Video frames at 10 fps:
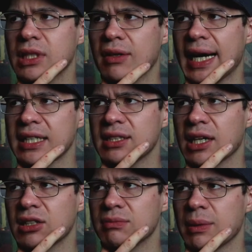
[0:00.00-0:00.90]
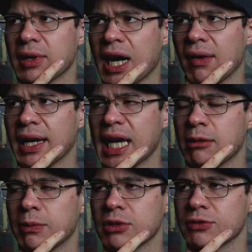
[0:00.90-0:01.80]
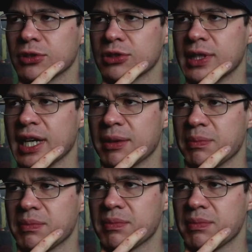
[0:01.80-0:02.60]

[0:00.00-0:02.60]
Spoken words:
Actually, I don't remember how I came up with her first name.